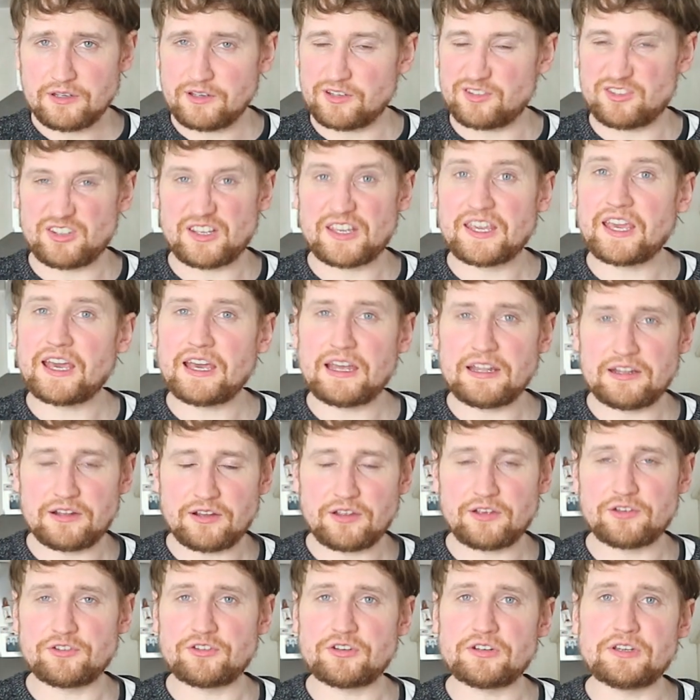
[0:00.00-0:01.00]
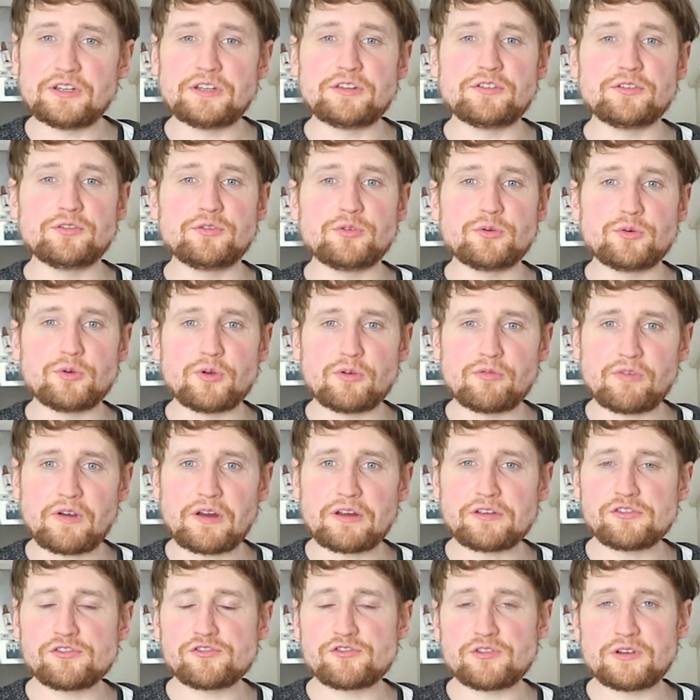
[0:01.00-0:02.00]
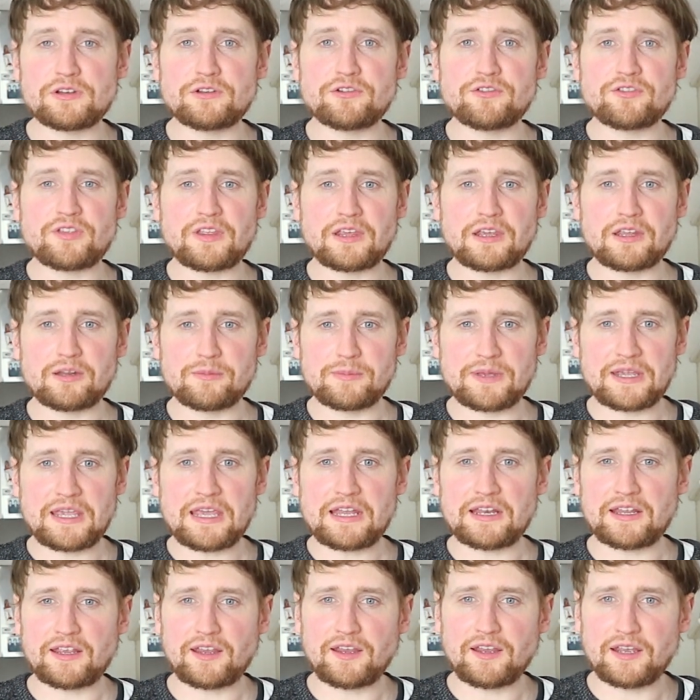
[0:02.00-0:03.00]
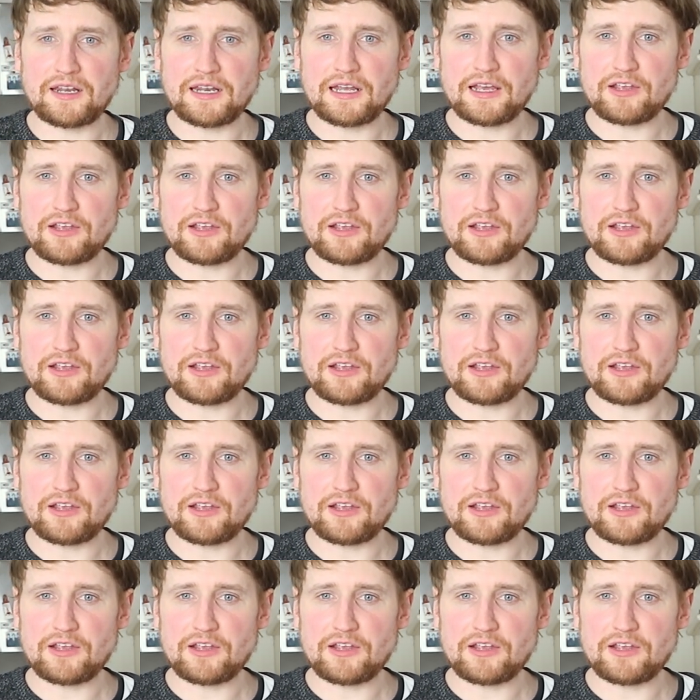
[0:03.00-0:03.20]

because you need to do a very strange thing in the beginning,